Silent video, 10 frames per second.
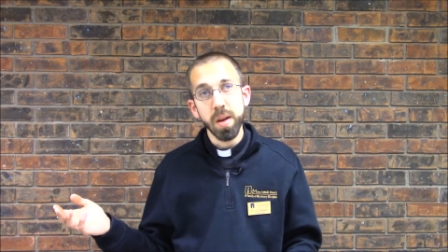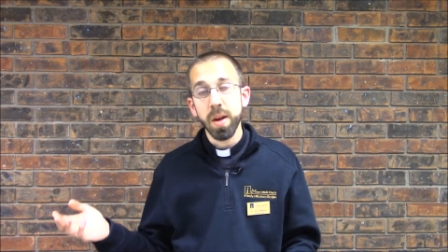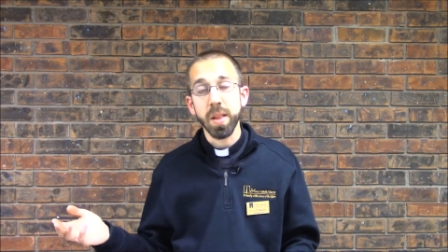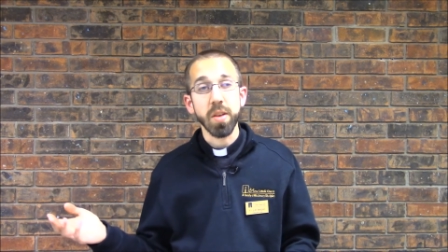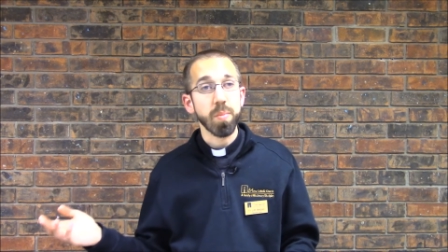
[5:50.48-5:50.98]

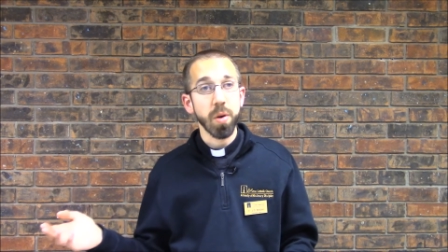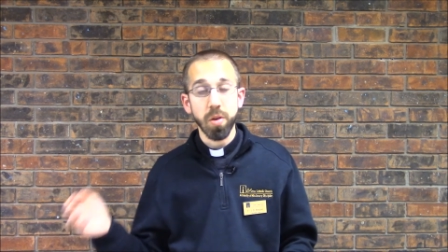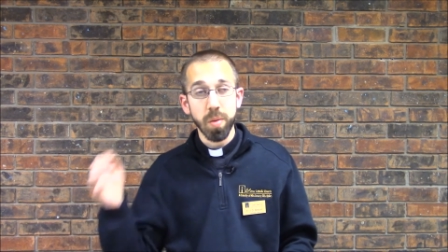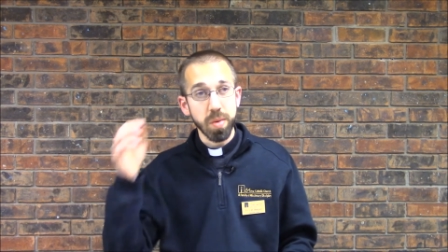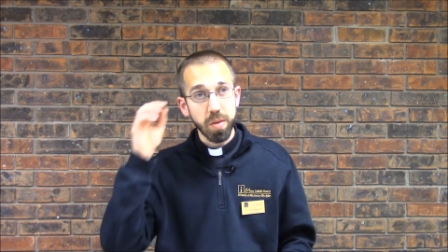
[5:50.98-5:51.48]
And these
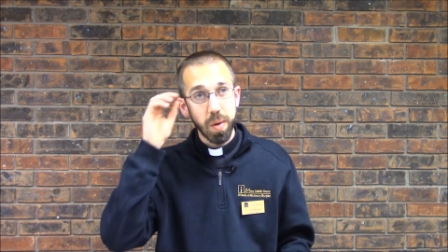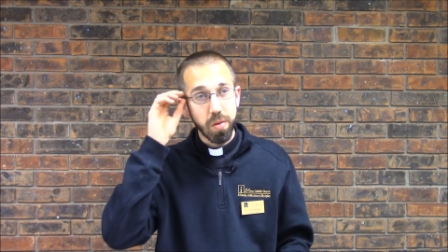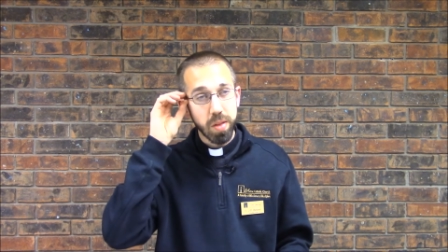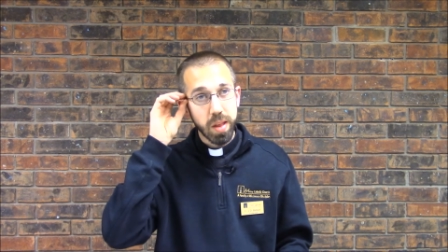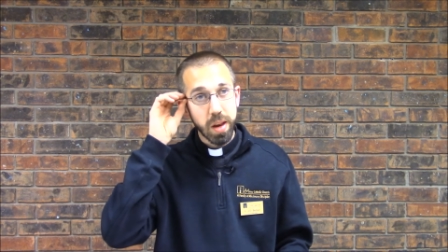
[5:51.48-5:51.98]
pilgrims,
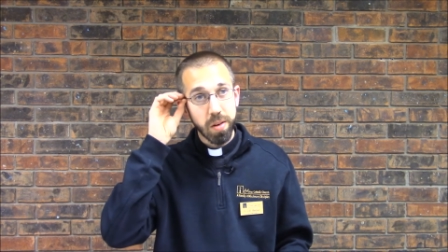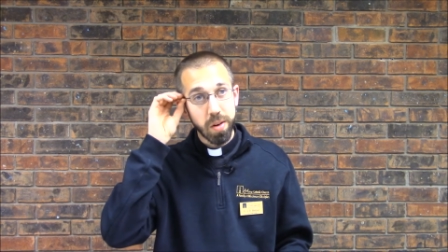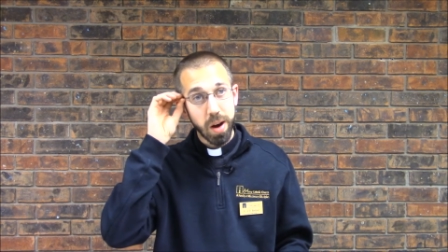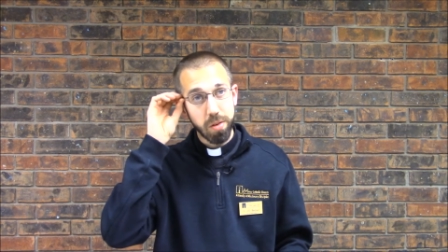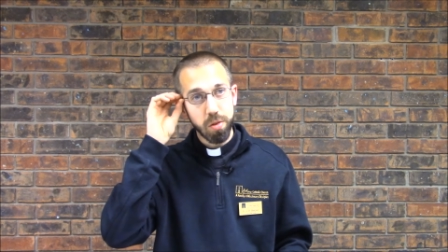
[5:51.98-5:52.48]
especially the
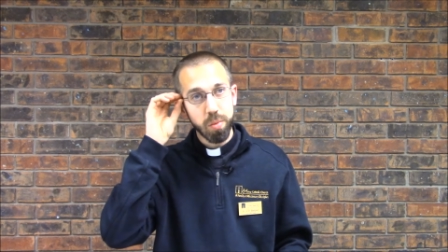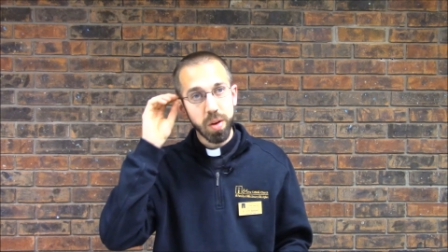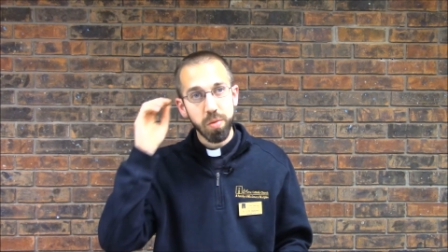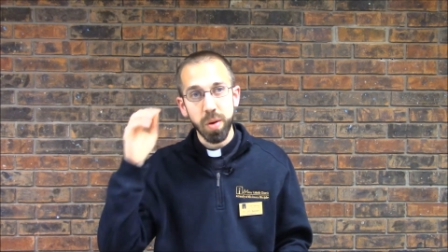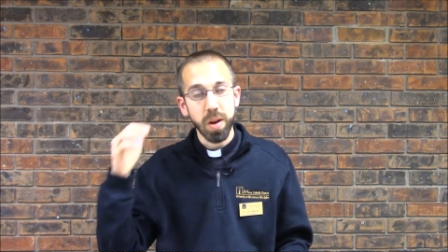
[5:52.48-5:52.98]
international
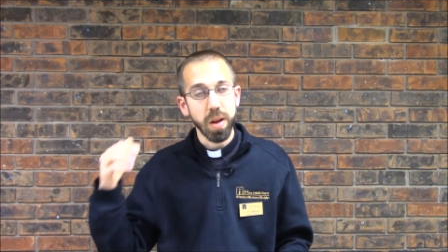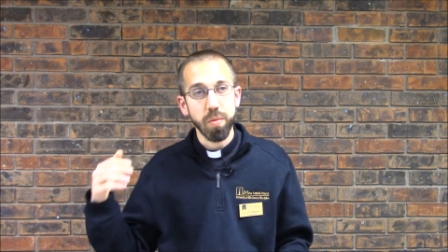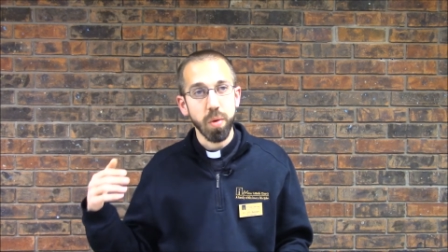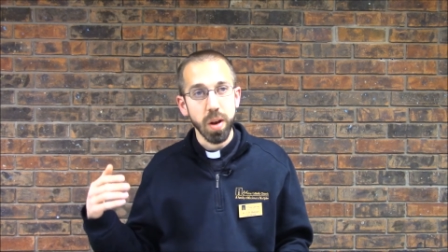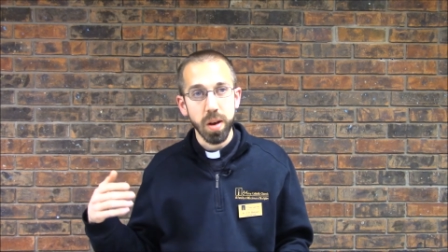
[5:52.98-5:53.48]
ones, wouldn't
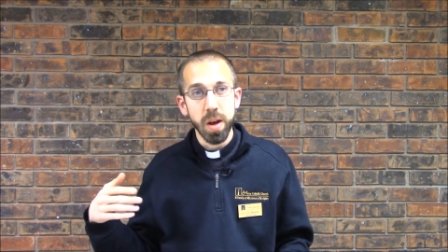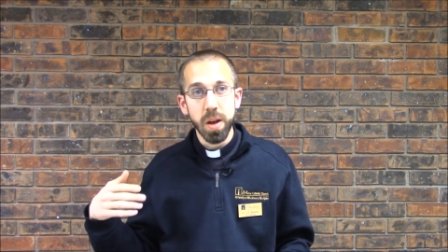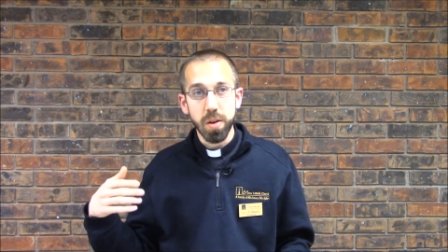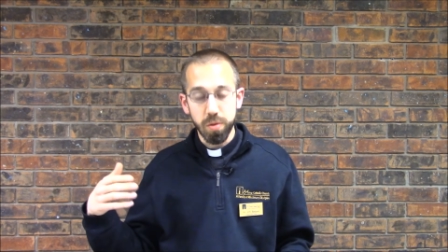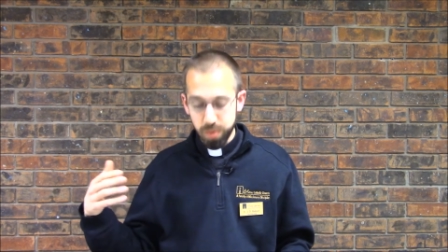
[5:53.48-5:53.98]
have wanted
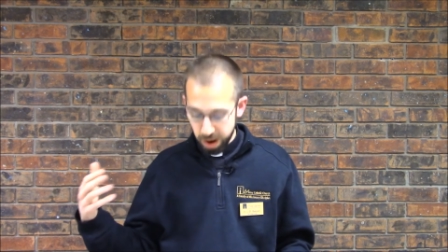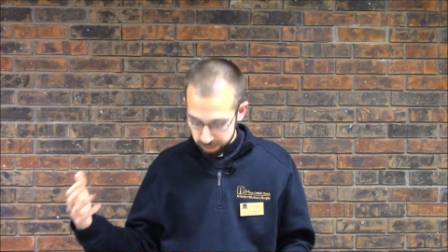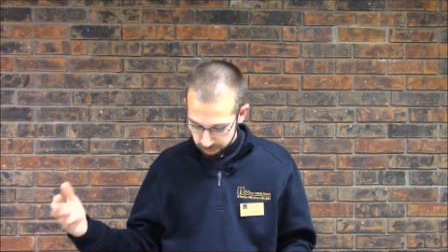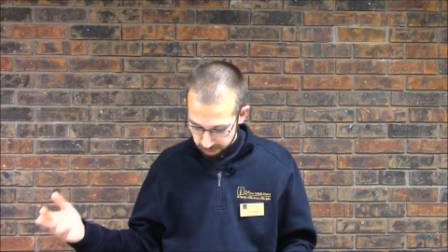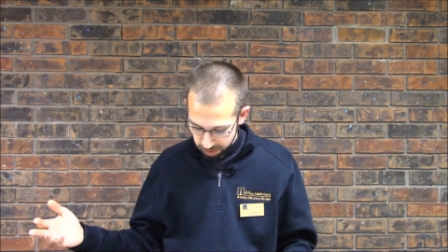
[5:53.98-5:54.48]
to
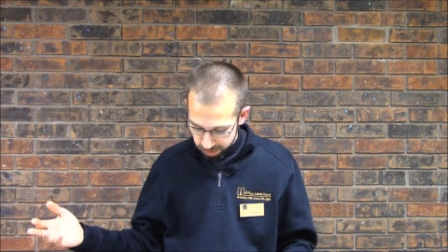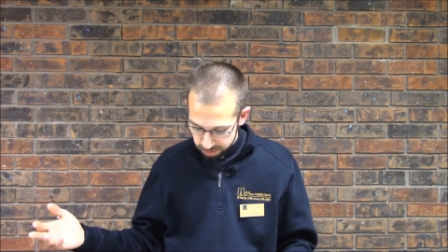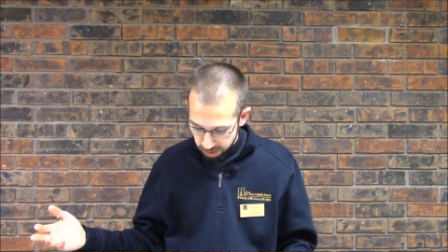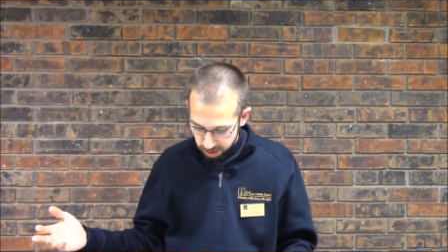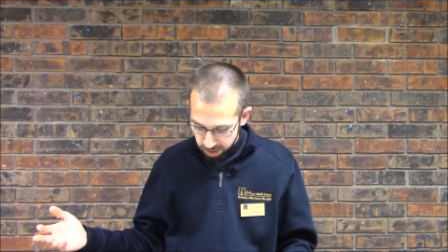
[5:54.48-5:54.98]
travel very
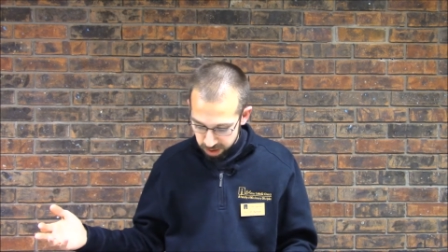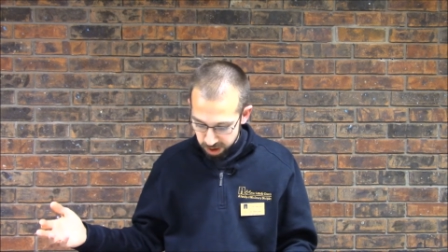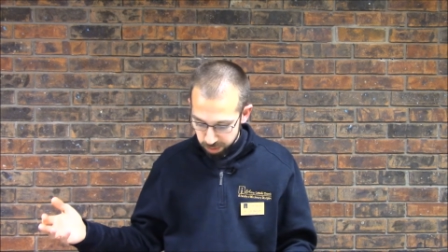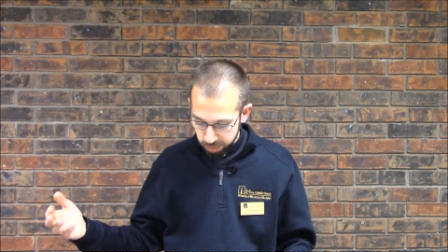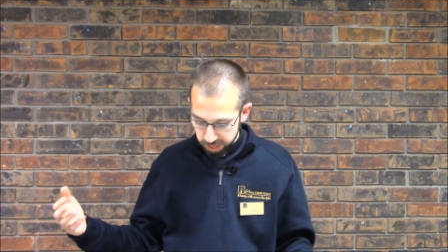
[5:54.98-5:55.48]
far
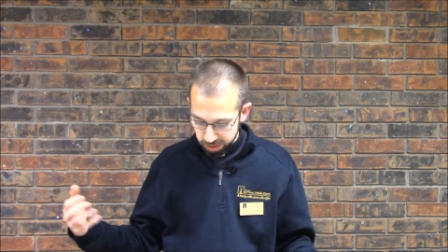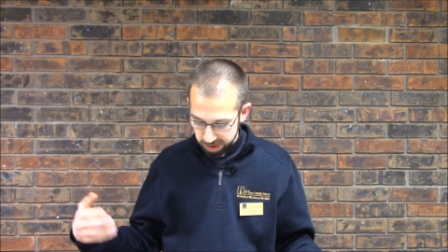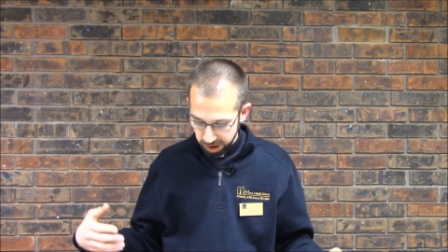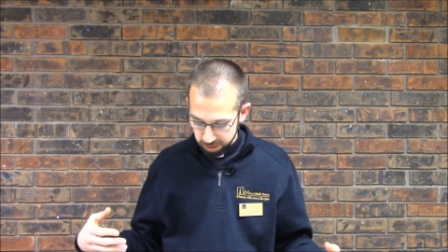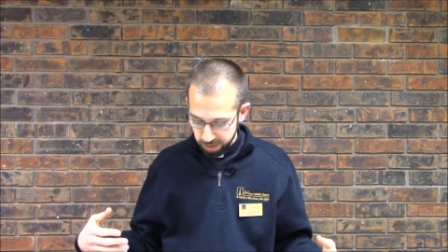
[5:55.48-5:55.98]
with their
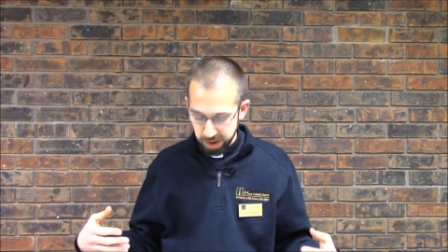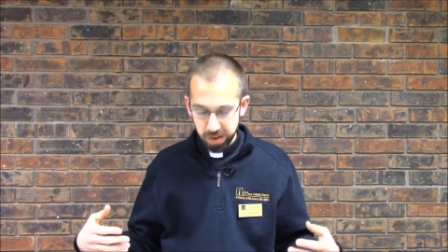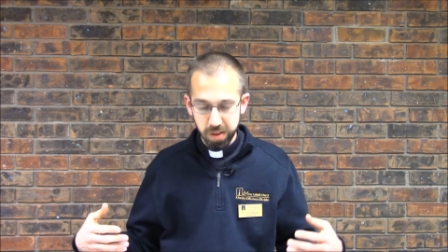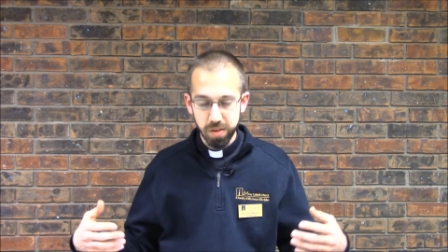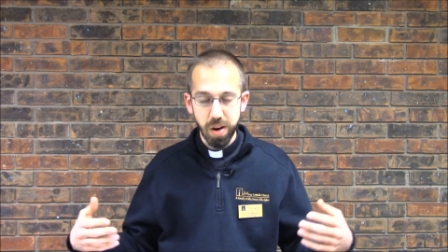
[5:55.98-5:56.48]

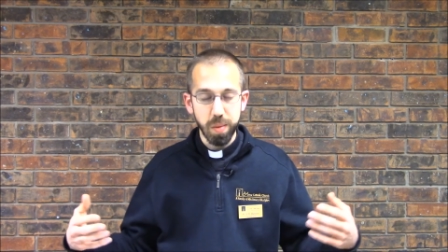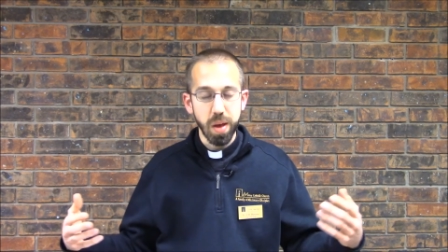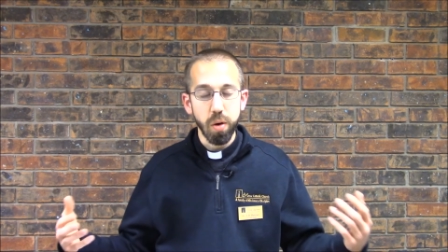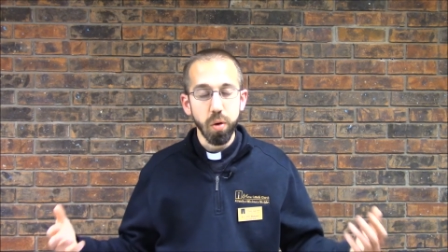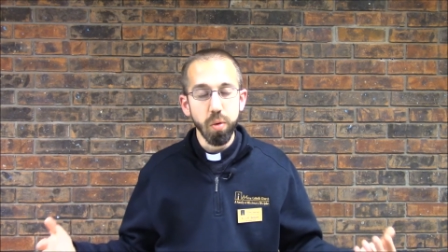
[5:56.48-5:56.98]
sacrifices, travel
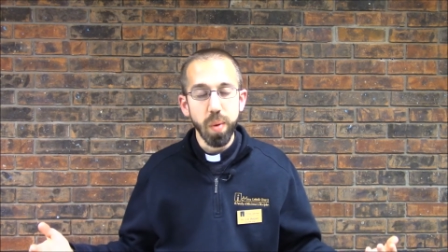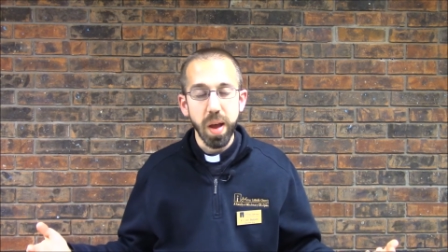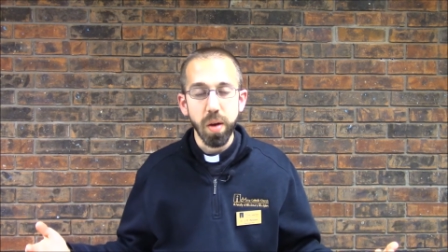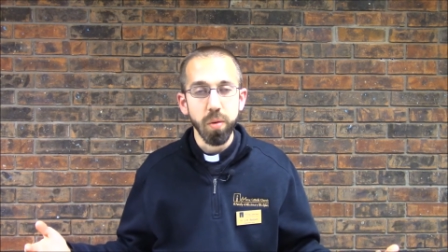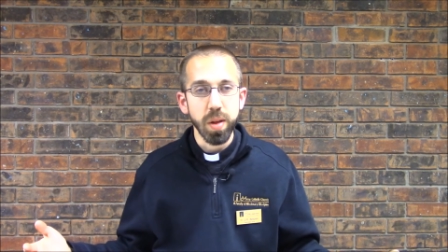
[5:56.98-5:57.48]
that whole
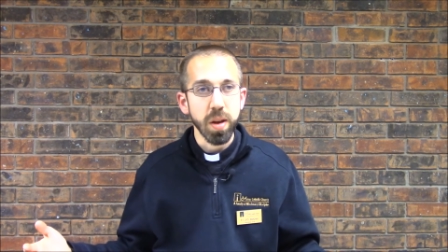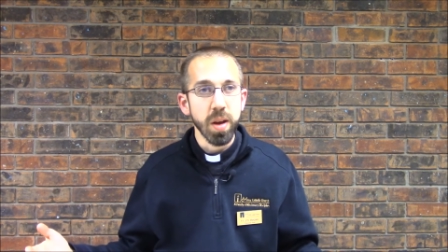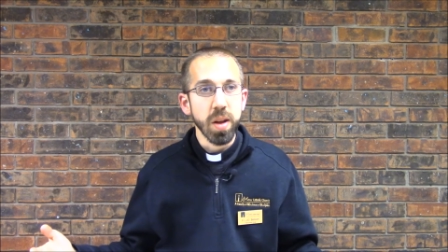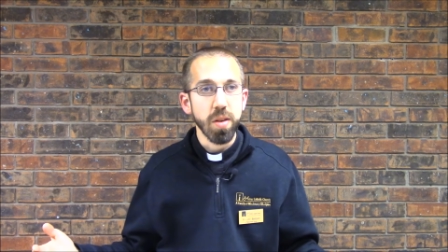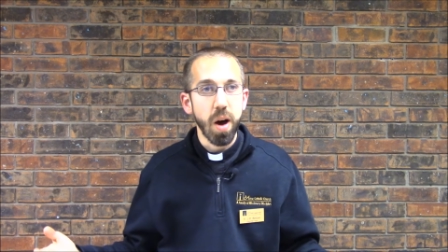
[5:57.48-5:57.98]
way only
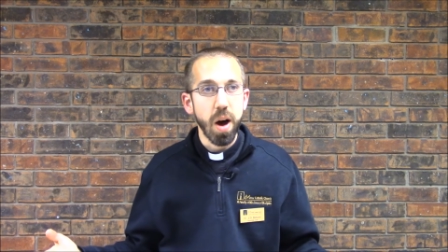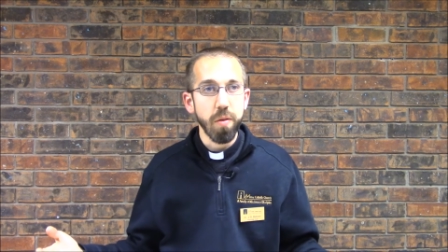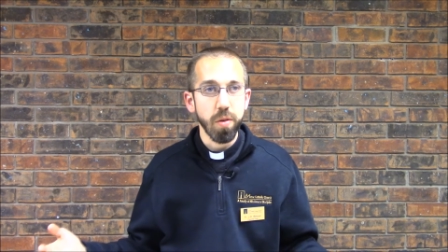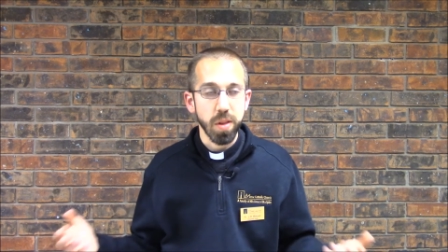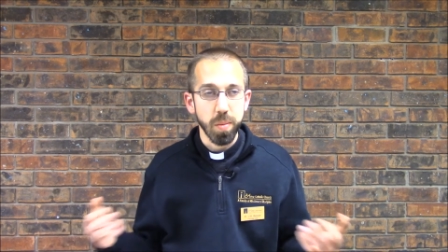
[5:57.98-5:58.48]
to
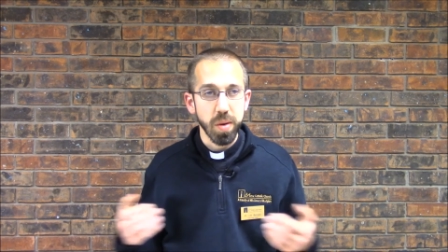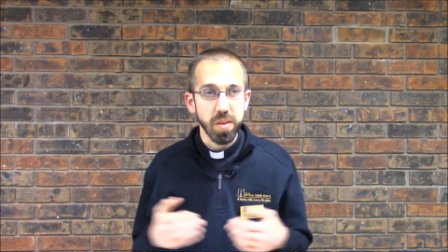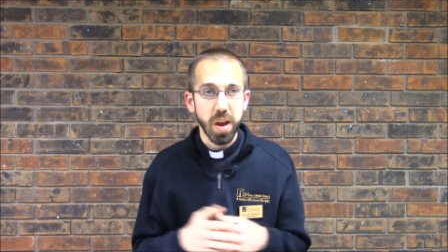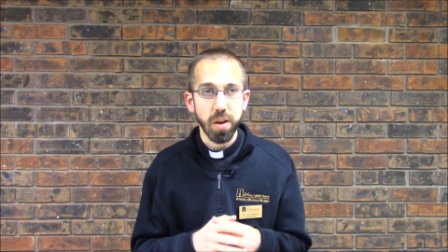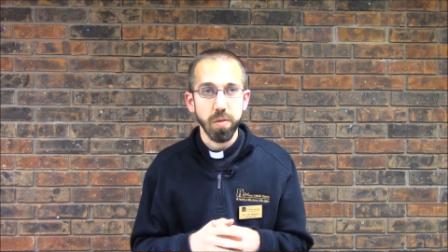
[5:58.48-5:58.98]
offer them in
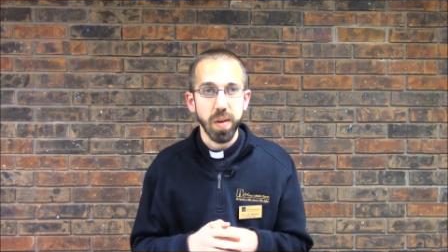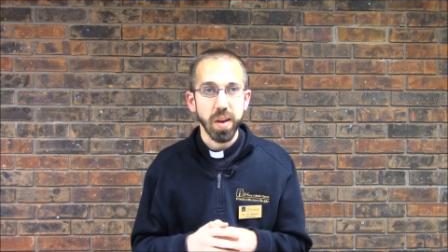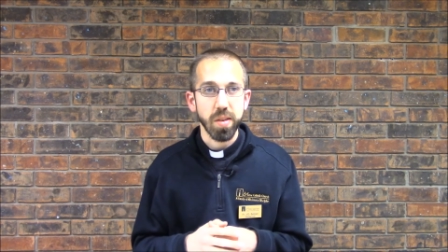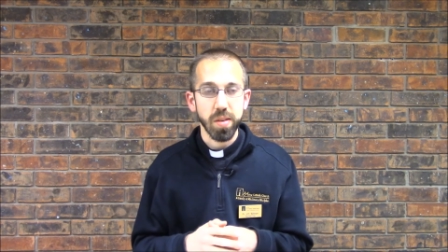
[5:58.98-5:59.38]
sacrifice.